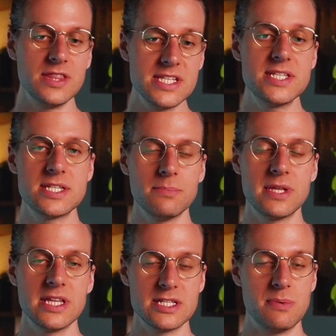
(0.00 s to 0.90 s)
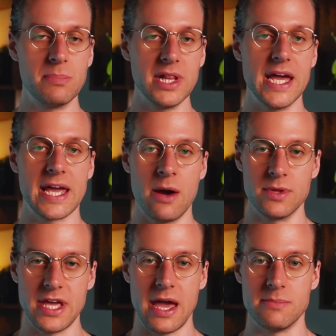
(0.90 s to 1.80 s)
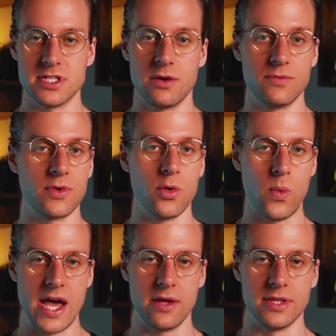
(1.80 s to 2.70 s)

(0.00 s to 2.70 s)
This is something that's been playing out with Amazon for a while